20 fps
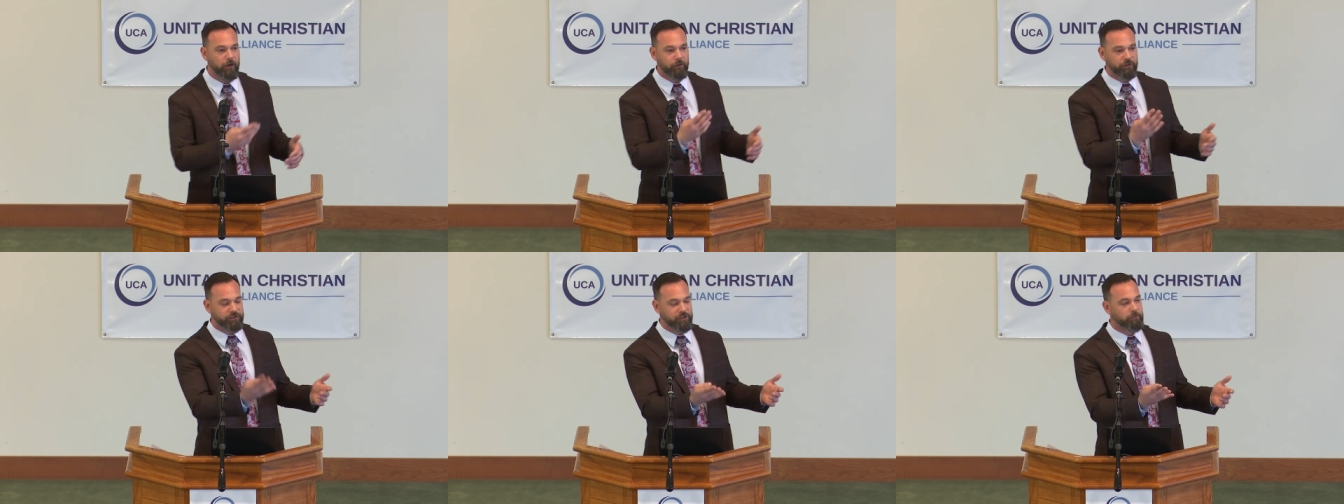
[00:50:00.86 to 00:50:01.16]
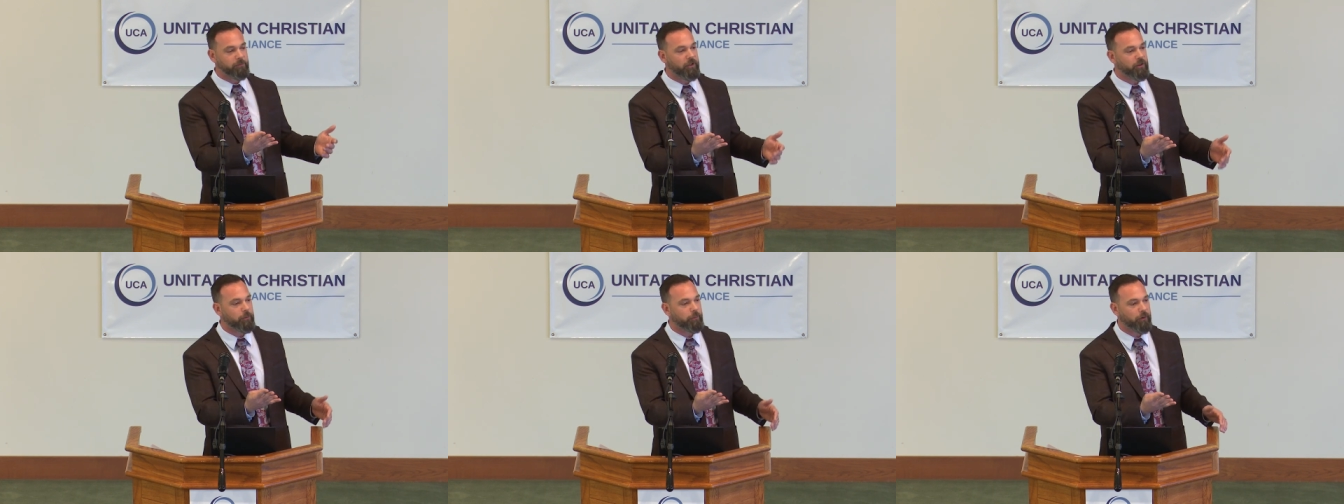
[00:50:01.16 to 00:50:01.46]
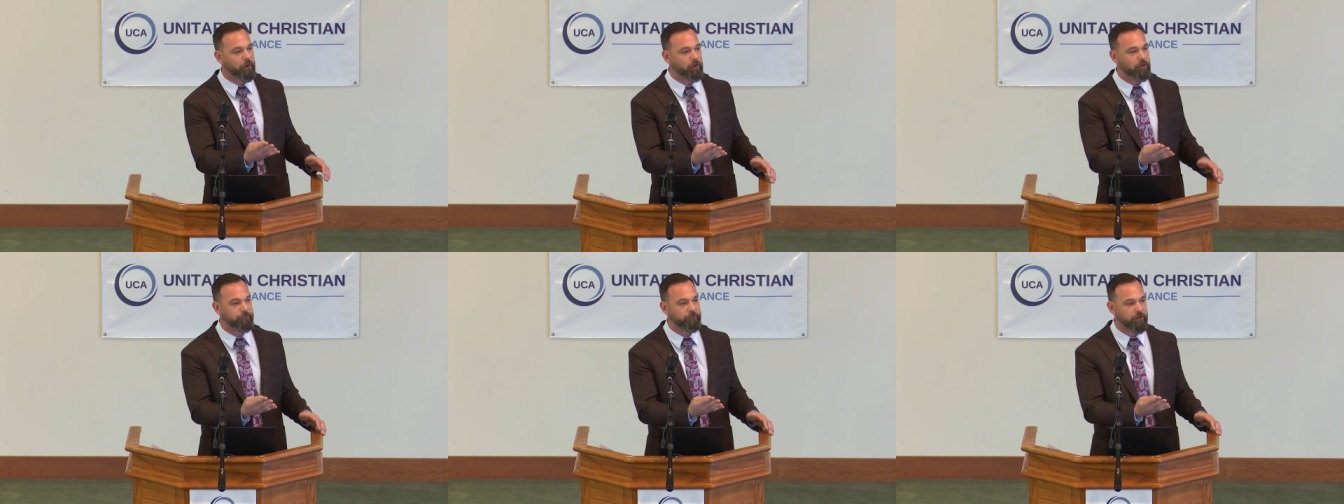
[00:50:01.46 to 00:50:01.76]
or some other
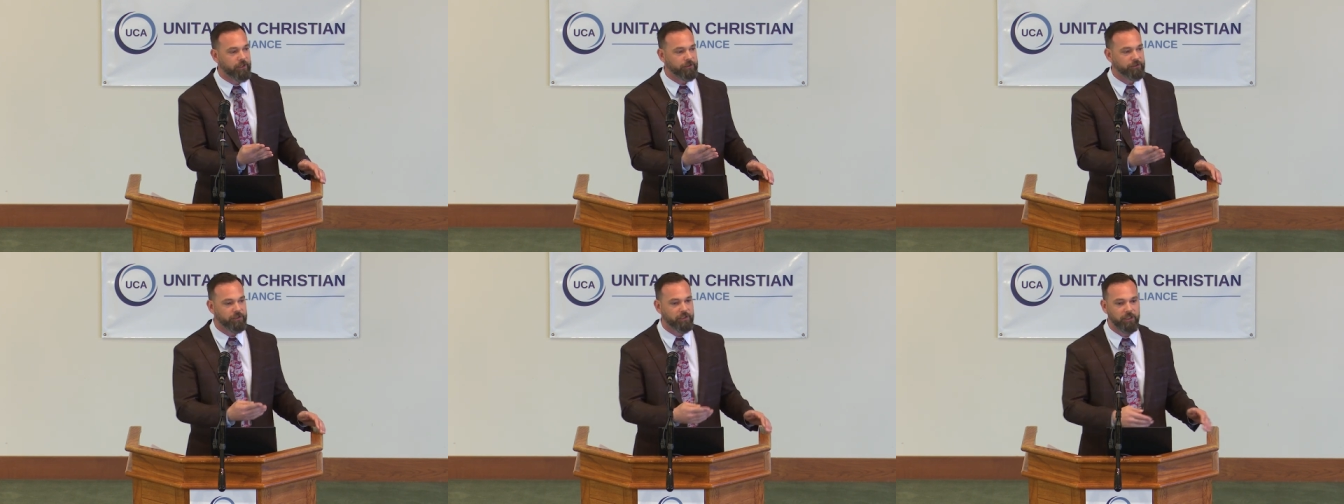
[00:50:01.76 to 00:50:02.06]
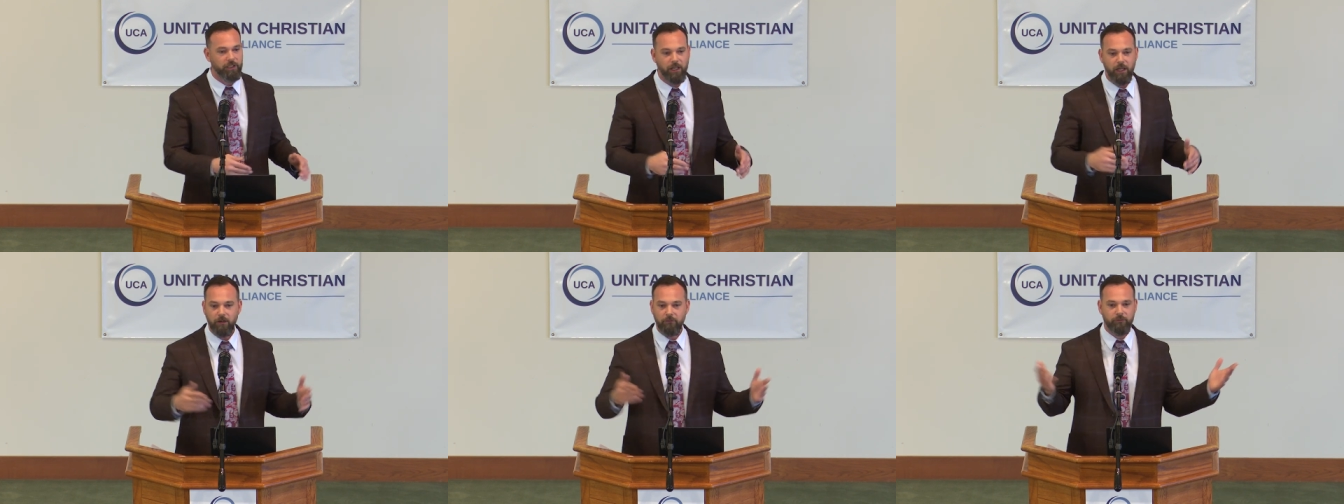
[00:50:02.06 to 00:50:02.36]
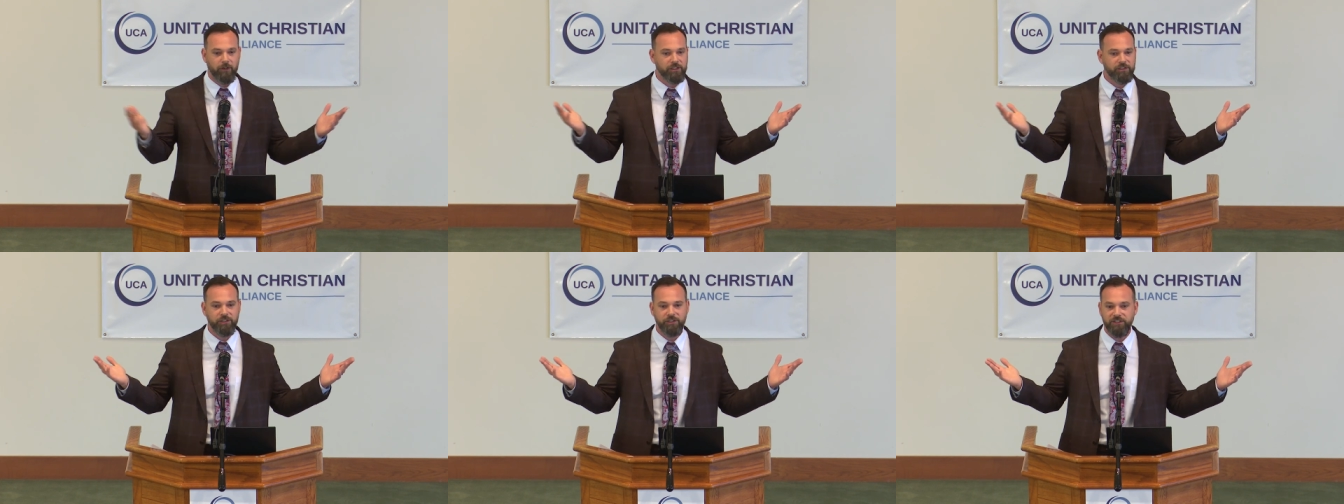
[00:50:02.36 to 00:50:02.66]
part of Russia.
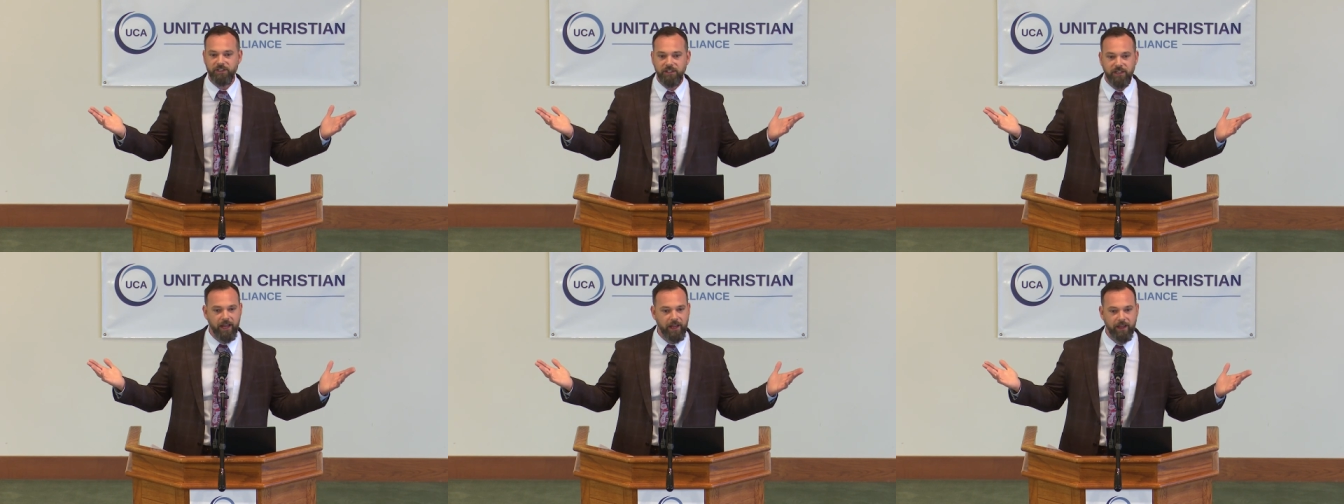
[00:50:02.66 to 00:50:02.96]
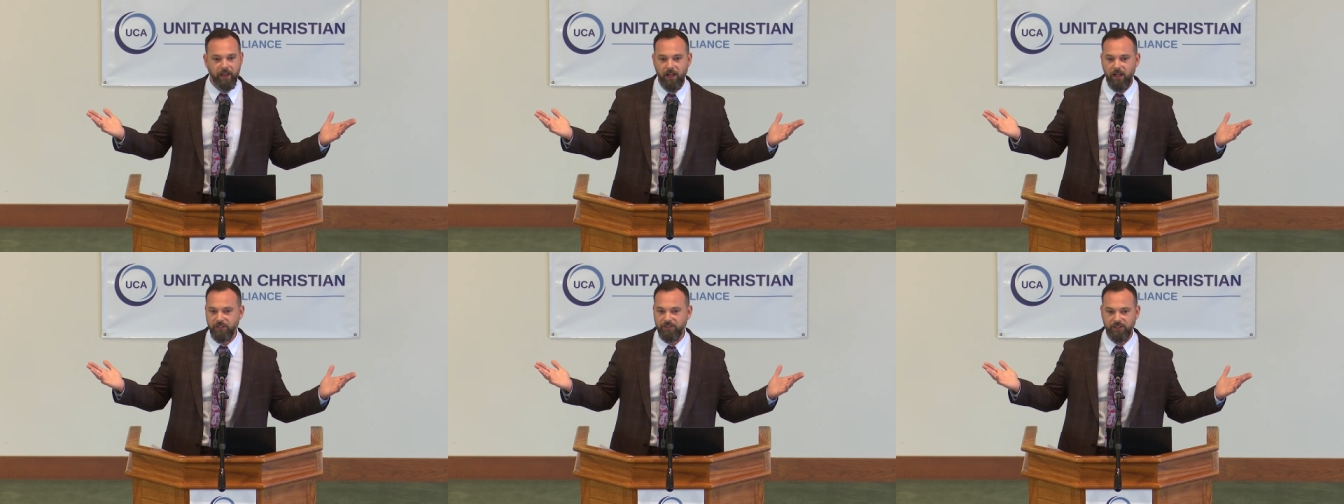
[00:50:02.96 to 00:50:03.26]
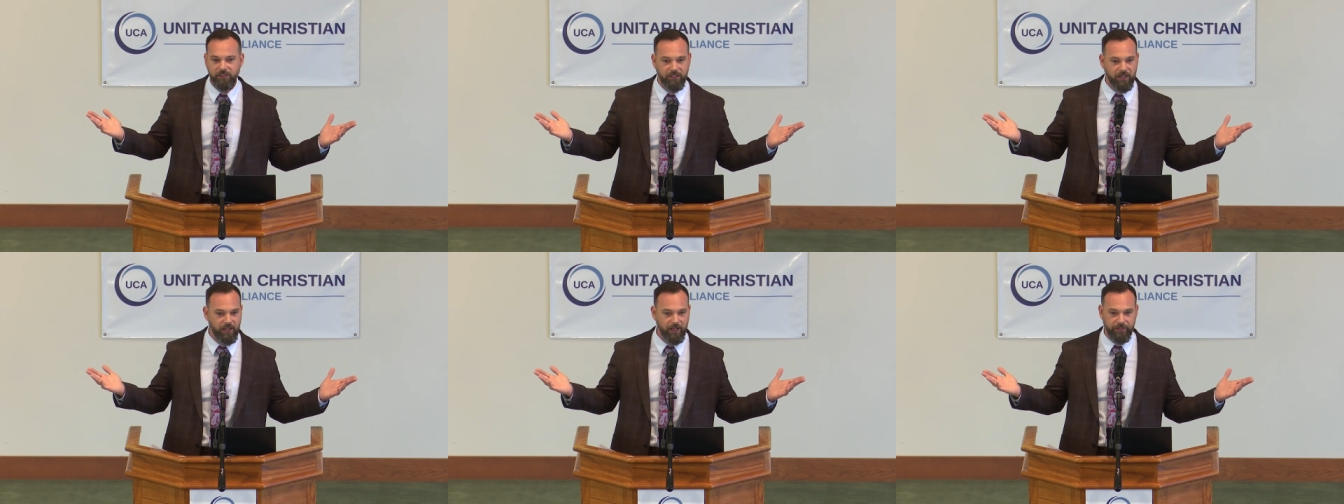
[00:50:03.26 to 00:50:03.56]
Russia's in chaos
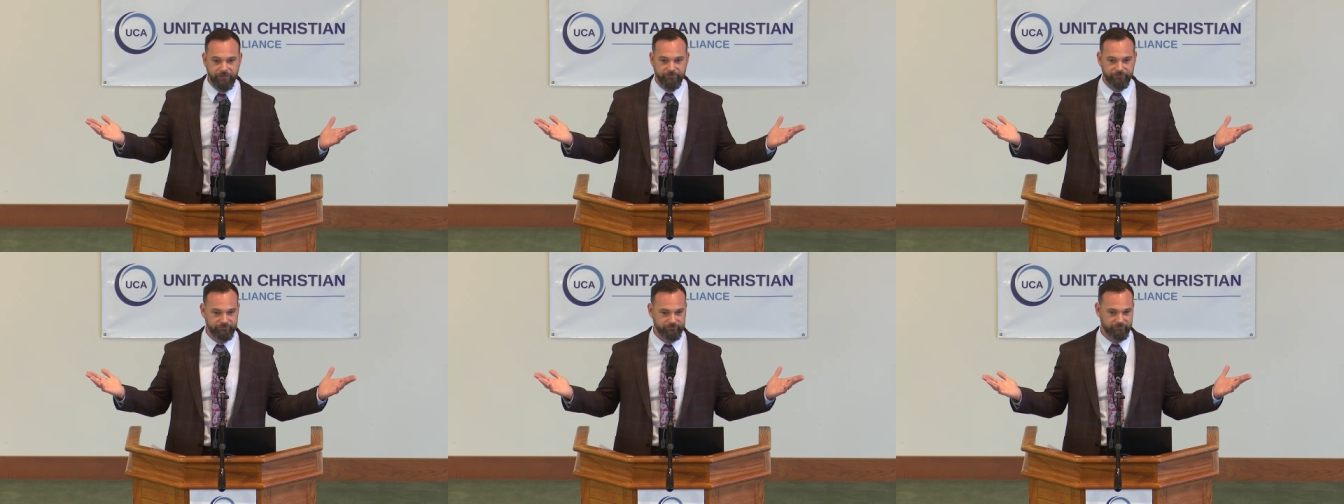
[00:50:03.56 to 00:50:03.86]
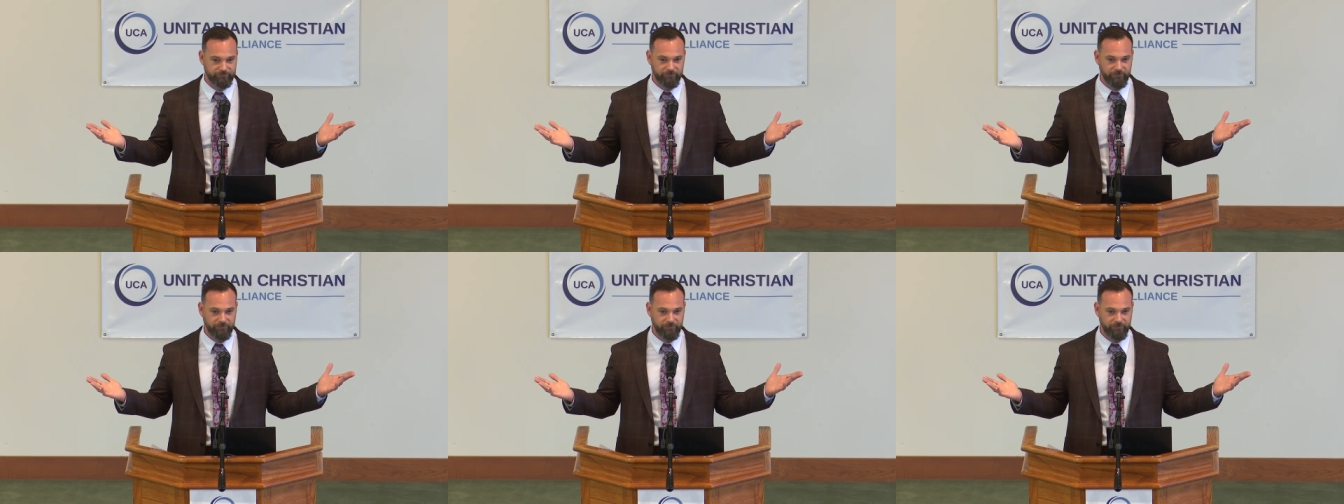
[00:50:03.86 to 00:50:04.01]
again.